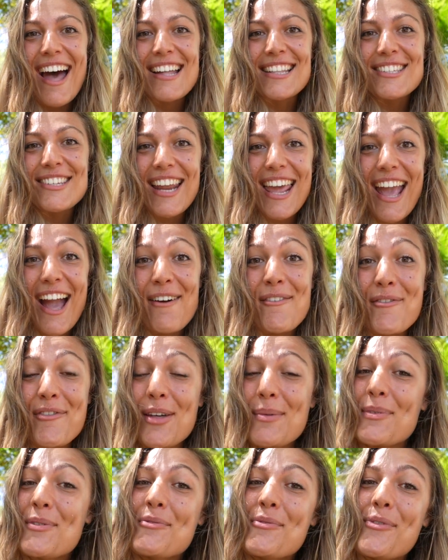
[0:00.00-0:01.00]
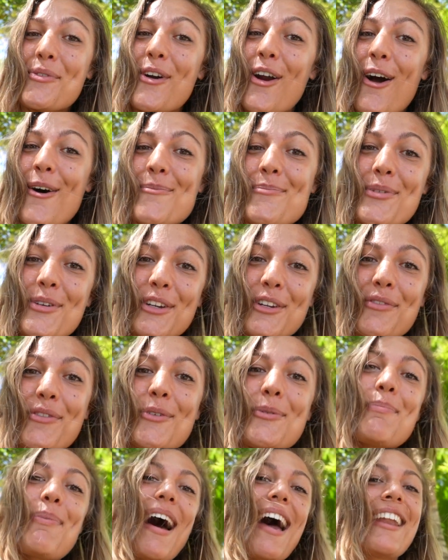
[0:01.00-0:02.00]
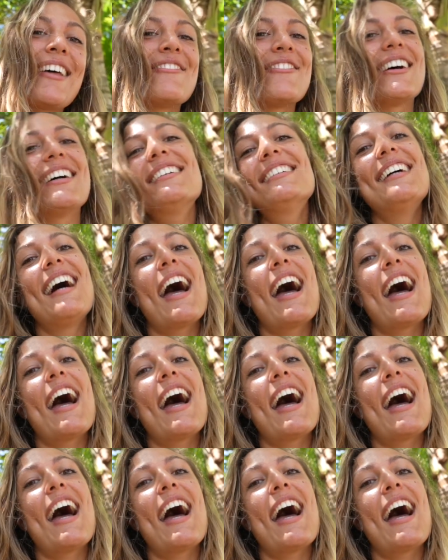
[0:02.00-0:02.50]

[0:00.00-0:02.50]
Today I'm filming from beautiful Panama.